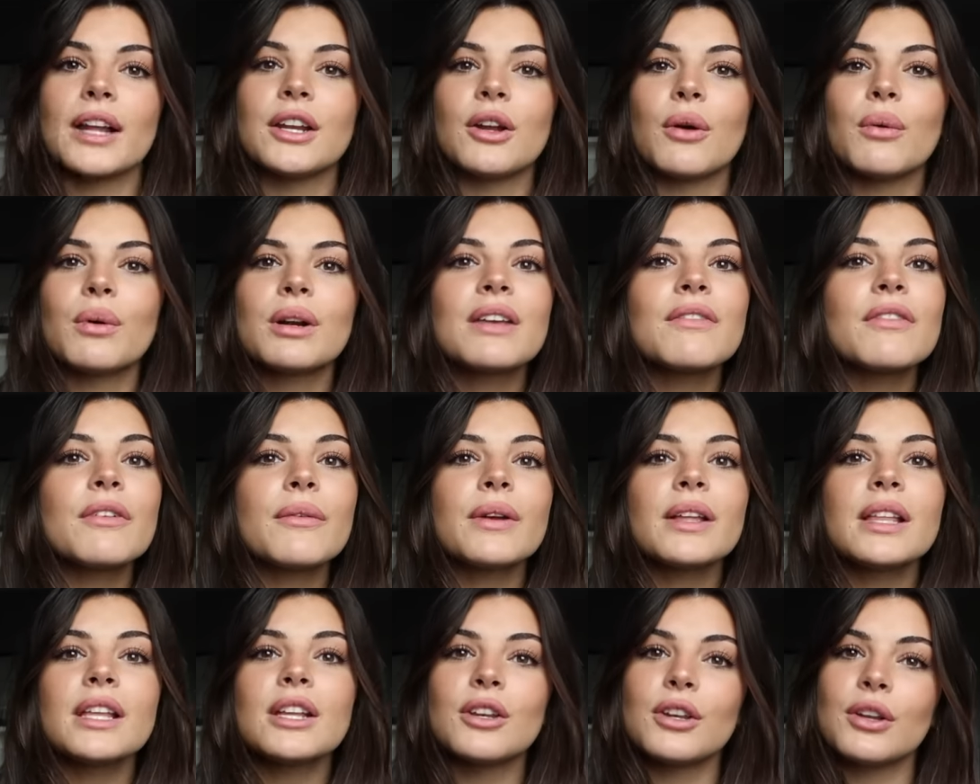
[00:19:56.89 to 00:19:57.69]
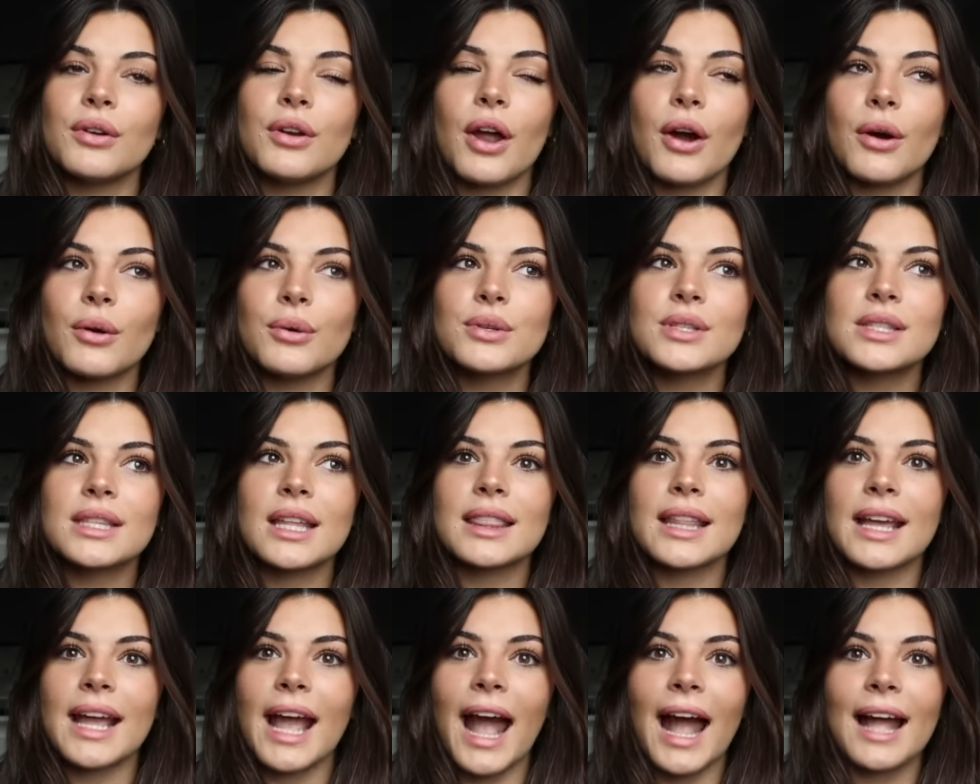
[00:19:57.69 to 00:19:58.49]
No one even really knows
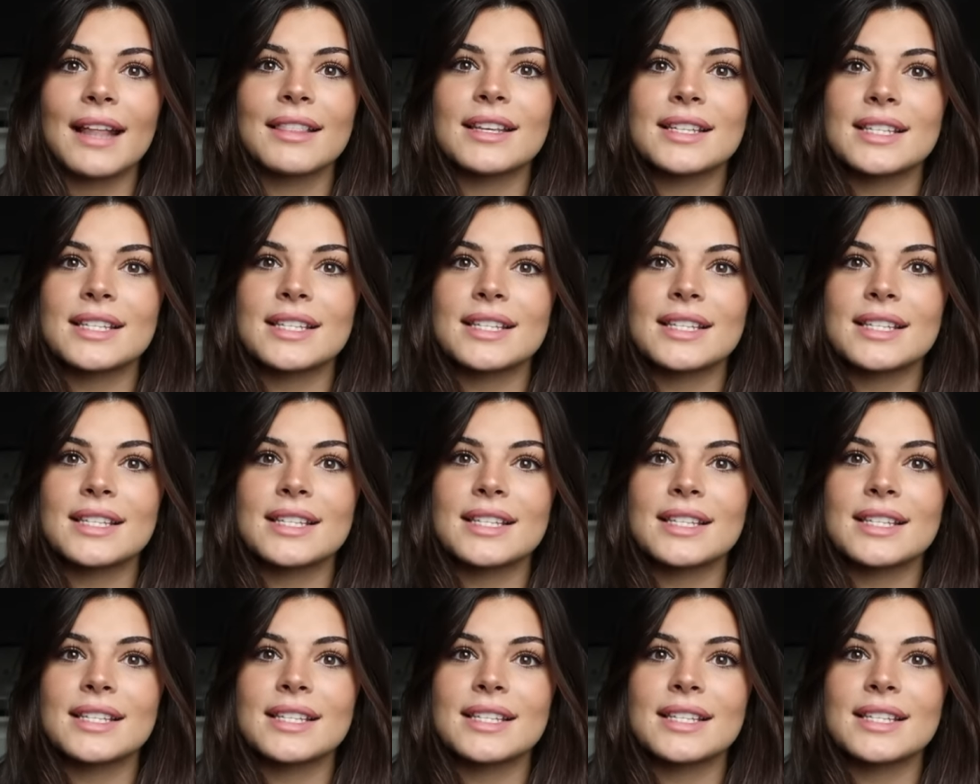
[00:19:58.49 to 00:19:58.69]
that they had